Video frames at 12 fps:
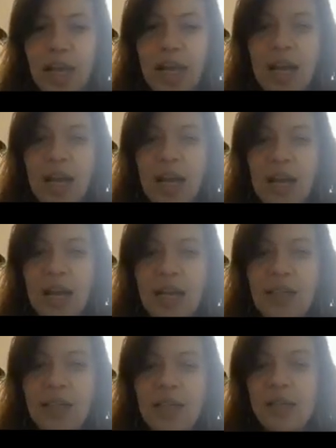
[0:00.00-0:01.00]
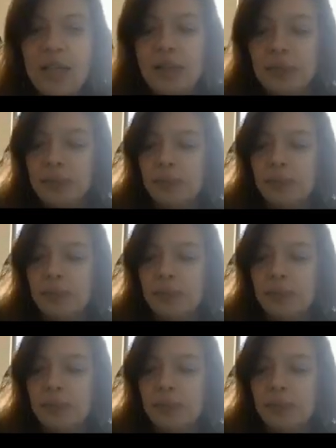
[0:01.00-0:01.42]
And I think